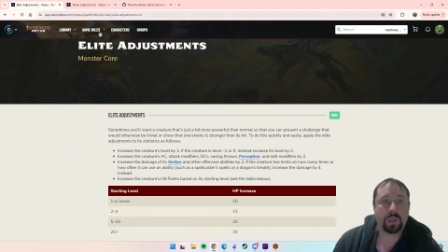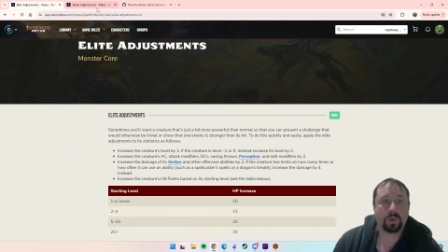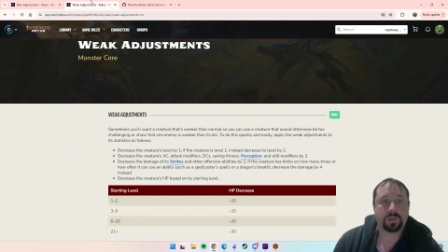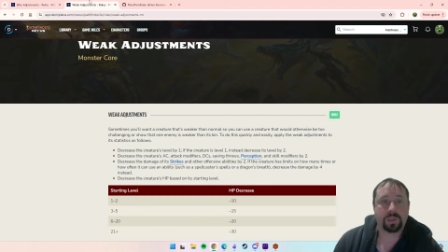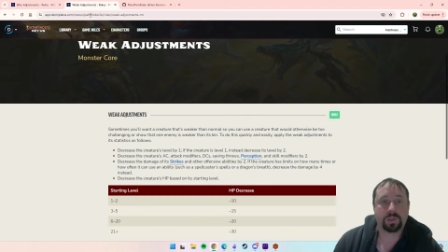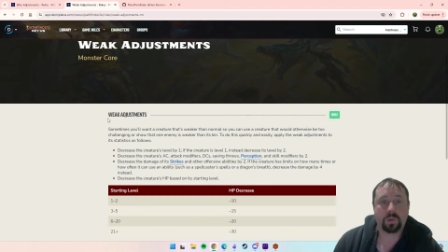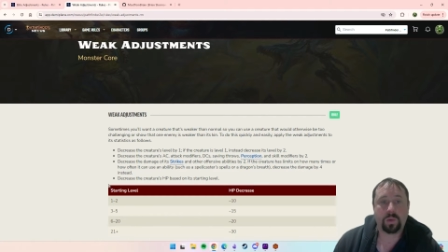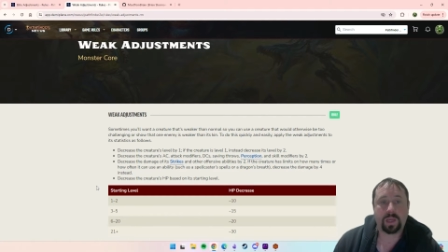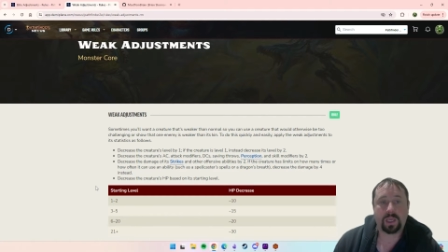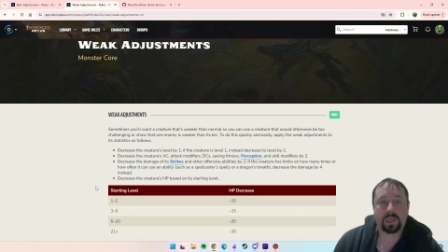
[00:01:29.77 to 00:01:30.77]
We can also
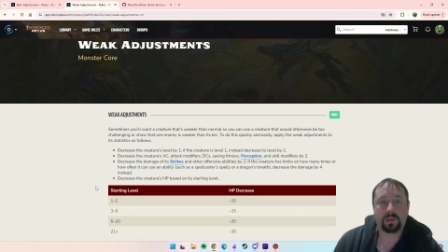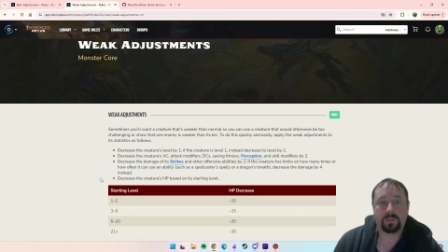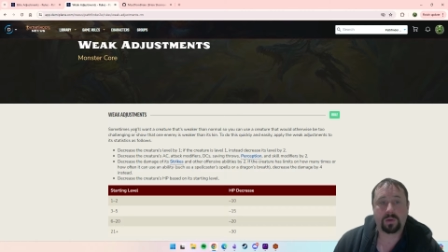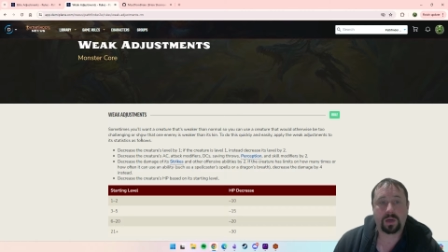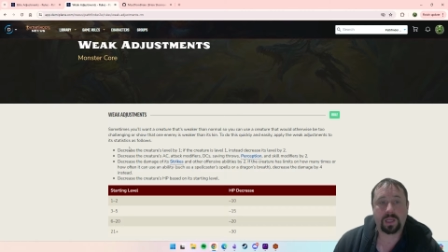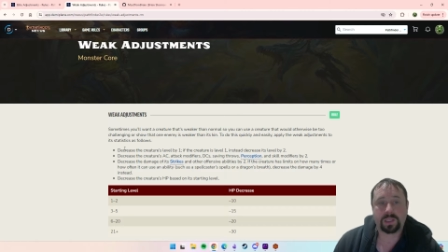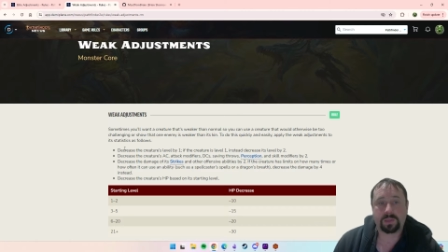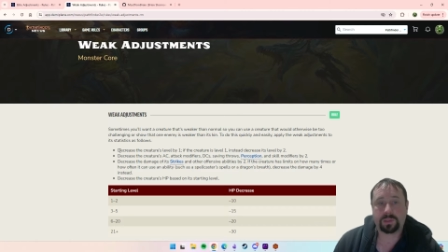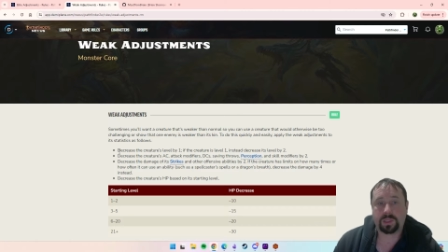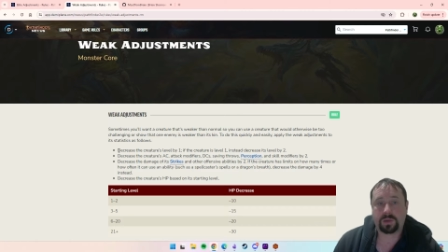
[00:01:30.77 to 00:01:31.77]
do weak, all
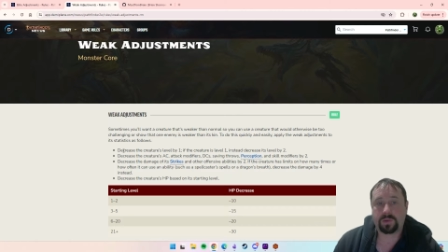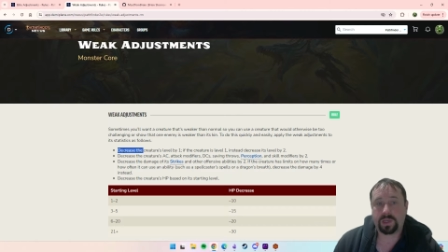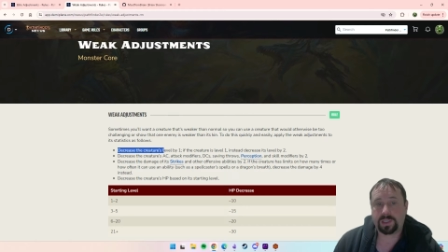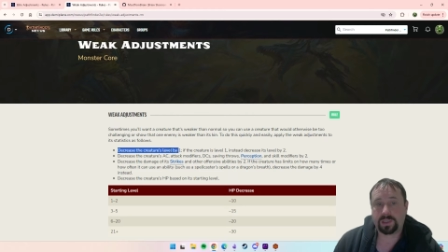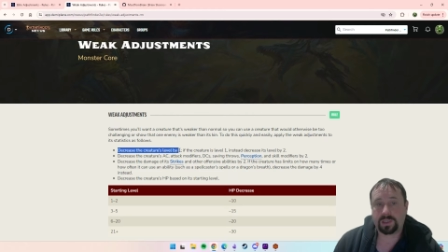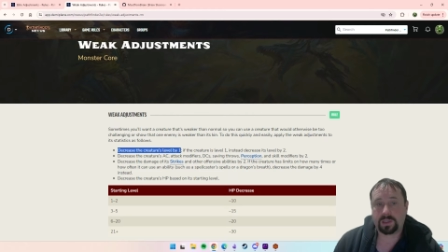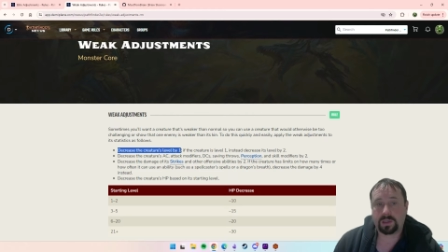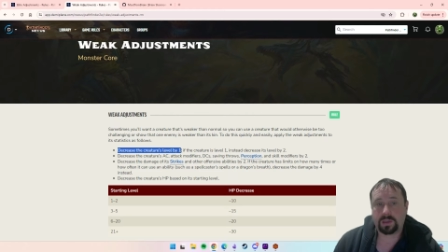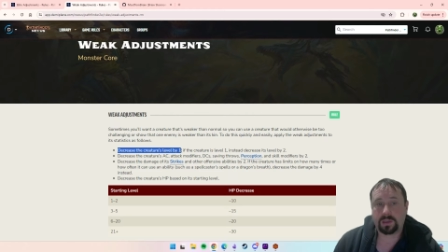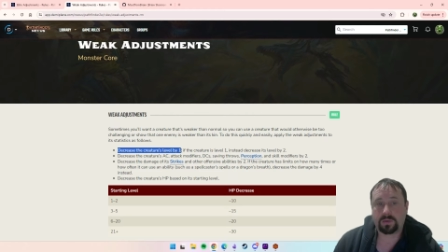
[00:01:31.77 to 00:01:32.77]
right? So it decreases
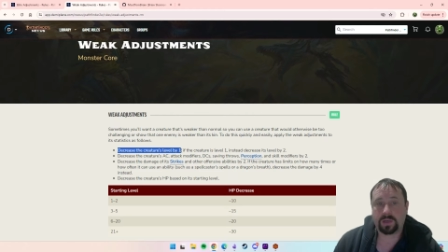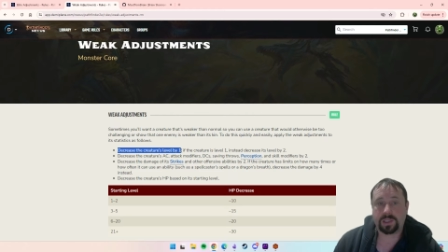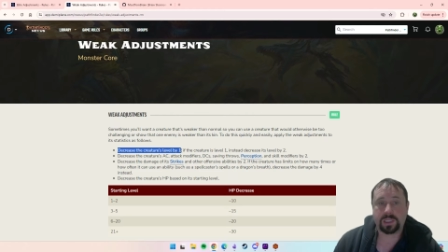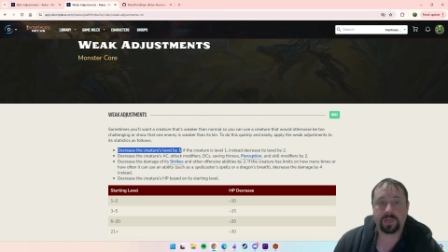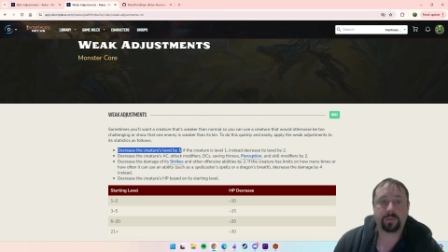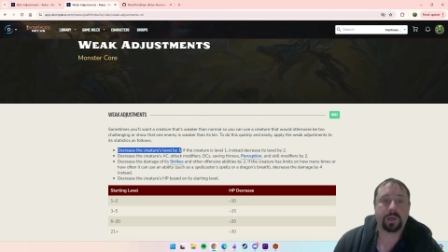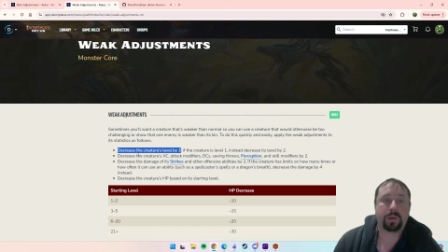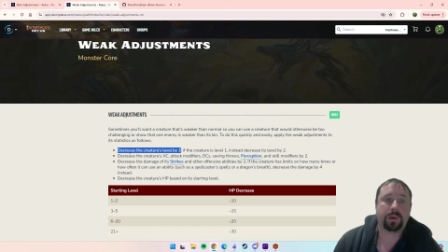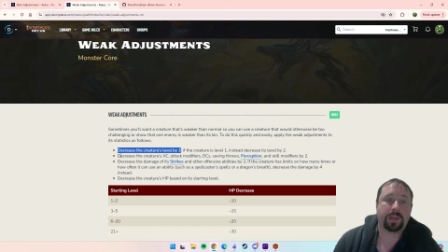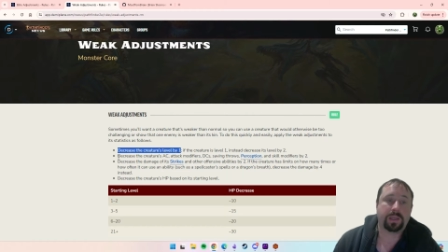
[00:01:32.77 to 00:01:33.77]
the creature's level
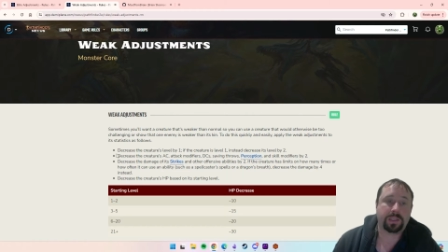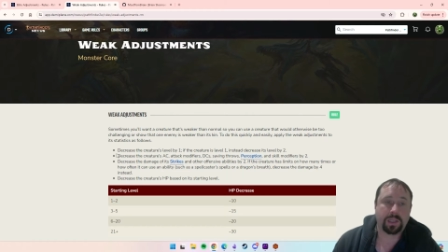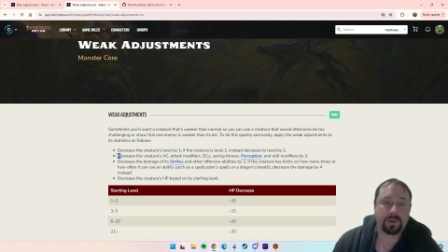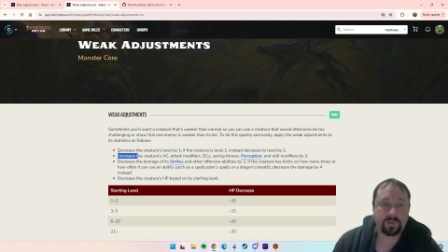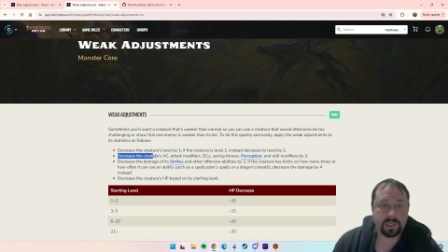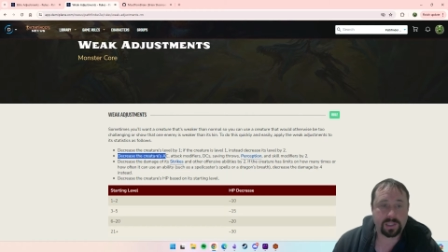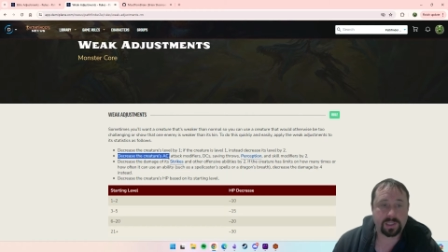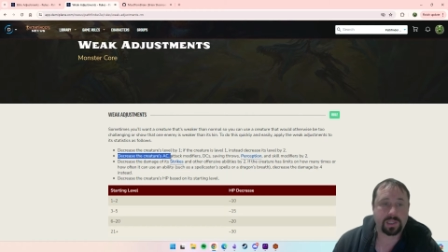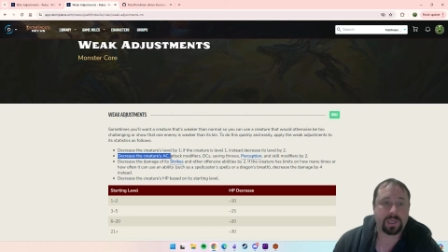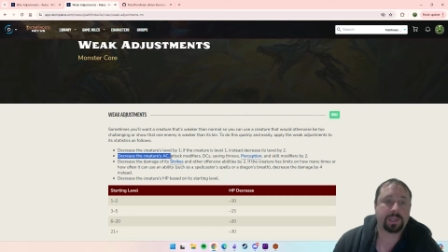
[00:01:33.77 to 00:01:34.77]
by 1, it
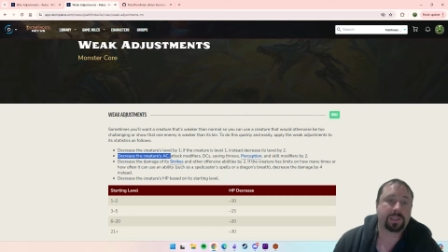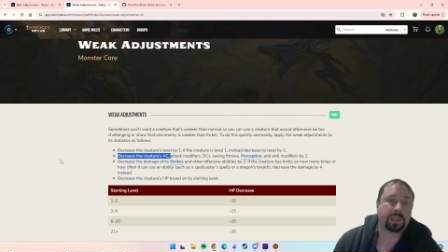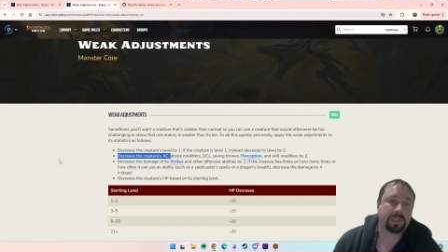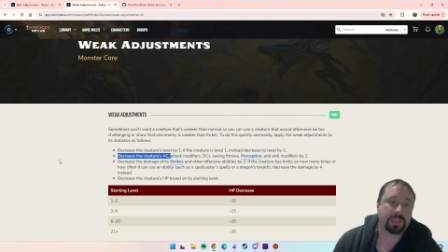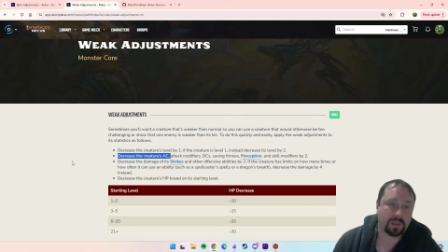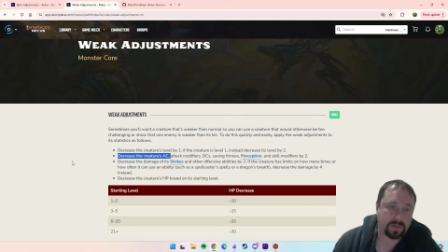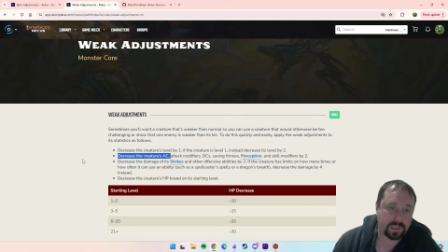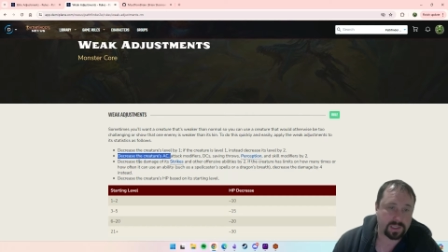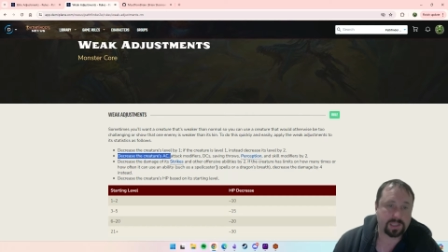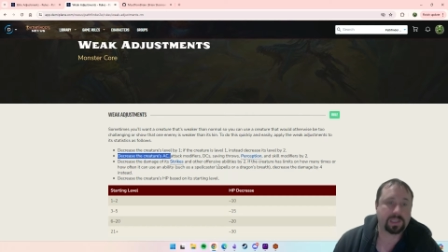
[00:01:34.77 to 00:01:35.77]
decreases the AC, it
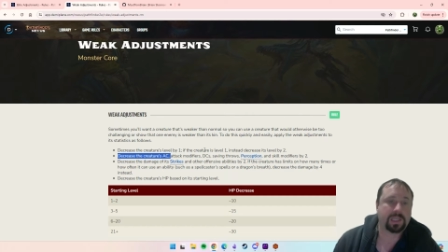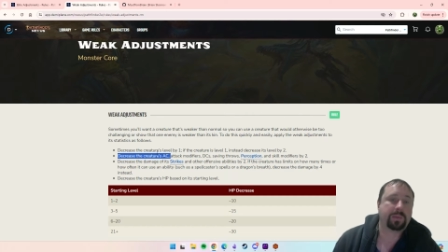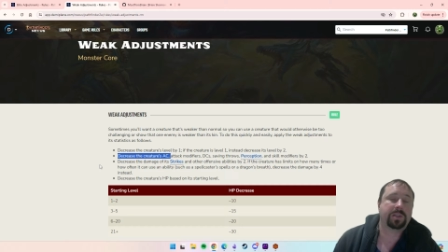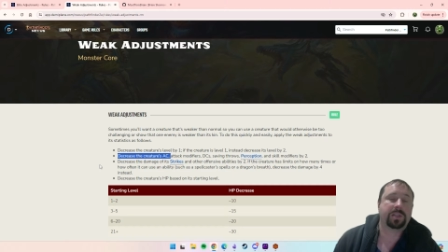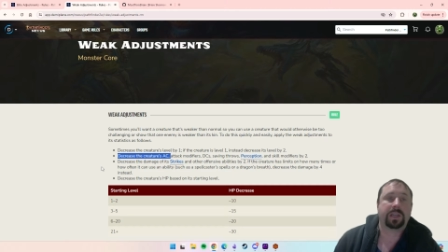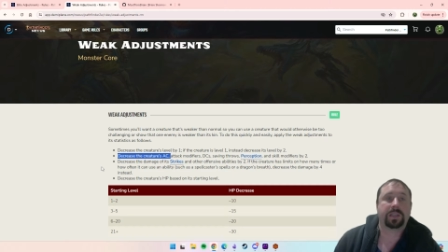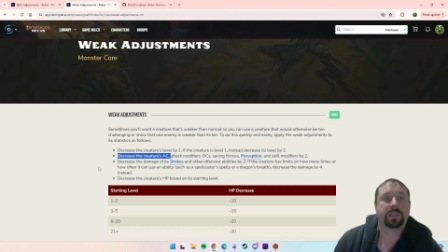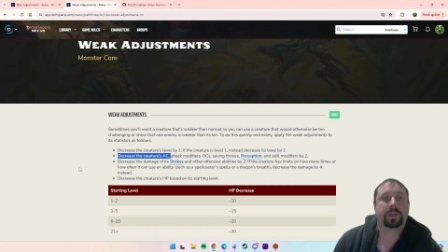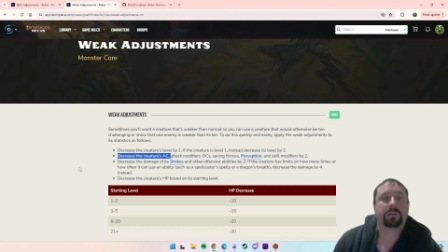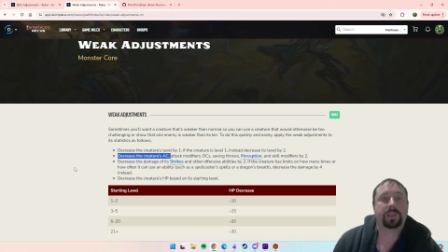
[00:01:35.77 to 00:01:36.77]
decreases the damage,
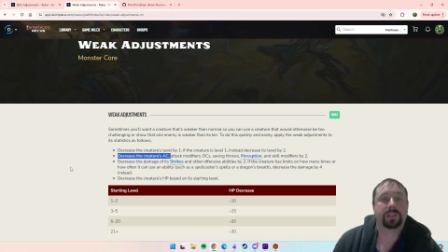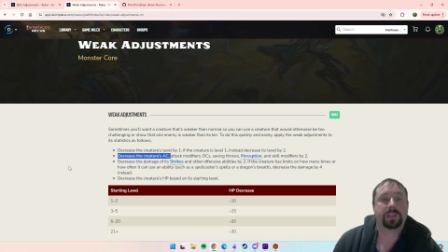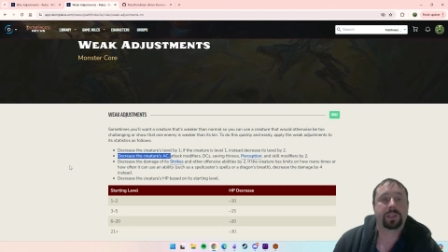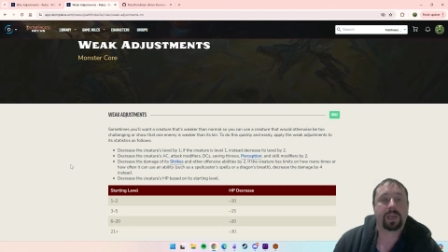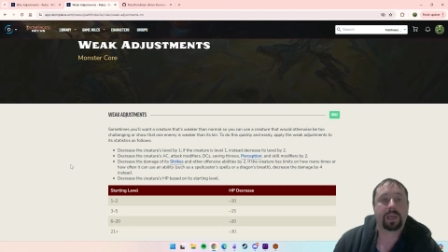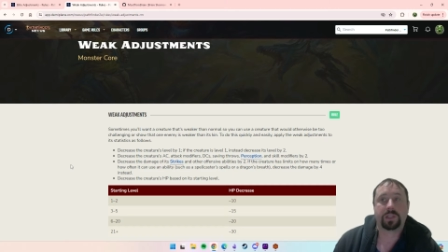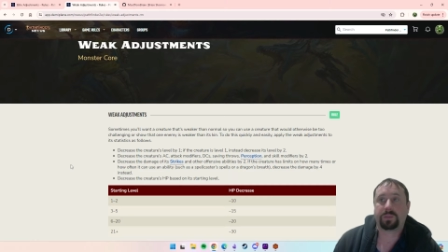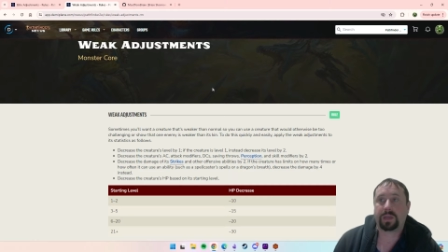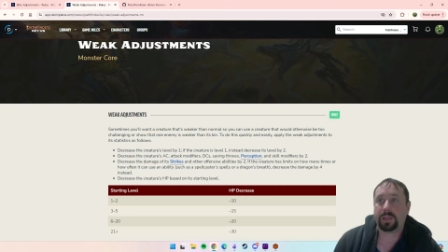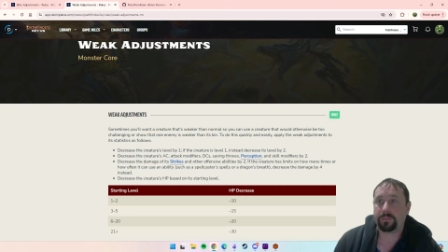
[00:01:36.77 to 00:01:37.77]
and it decreases the
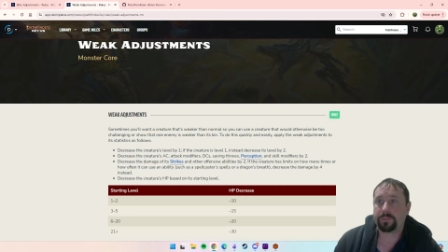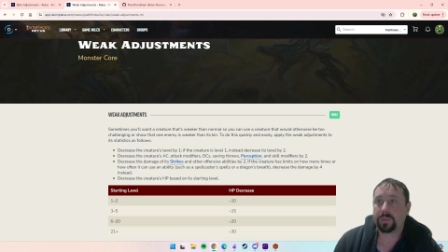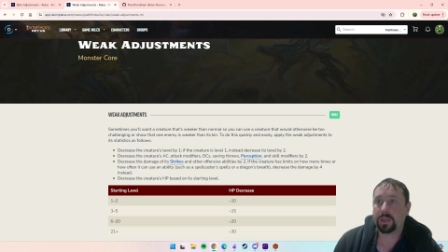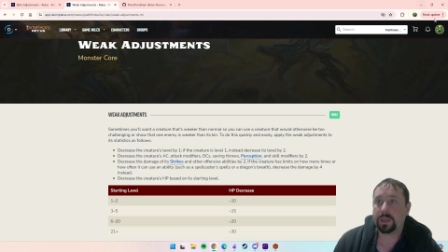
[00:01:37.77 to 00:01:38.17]
HP.